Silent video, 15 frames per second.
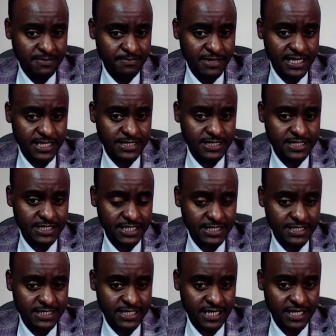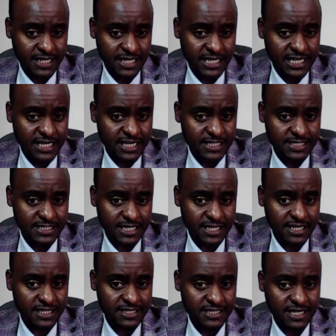Month since salary, current
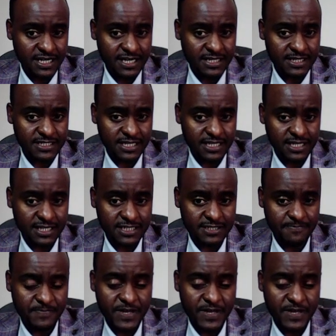salaries.